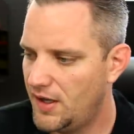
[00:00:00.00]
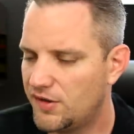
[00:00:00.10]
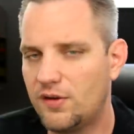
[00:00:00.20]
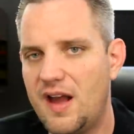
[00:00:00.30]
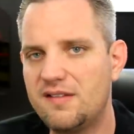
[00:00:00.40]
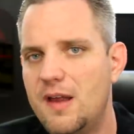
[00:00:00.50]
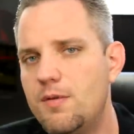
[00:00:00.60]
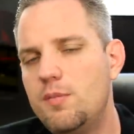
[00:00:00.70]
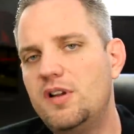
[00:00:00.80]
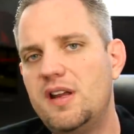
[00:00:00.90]
So, guys, if
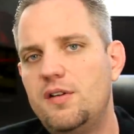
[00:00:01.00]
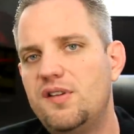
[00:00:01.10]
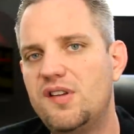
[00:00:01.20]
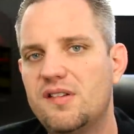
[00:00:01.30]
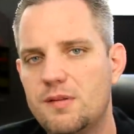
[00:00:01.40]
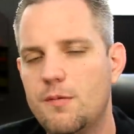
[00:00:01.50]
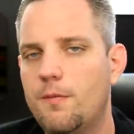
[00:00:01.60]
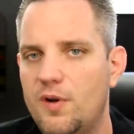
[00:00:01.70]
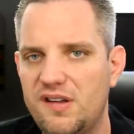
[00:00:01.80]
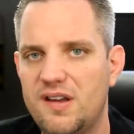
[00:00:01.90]
you're building a new system, the
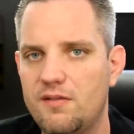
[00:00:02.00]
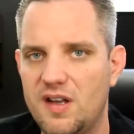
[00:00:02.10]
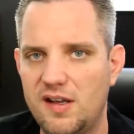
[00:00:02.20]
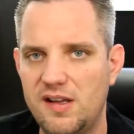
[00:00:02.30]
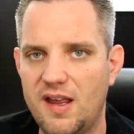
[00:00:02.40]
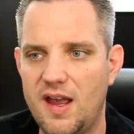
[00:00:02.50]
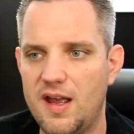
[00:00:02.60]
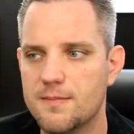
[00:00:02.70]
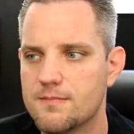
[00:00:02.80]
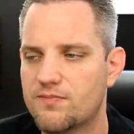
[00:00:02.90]
4790K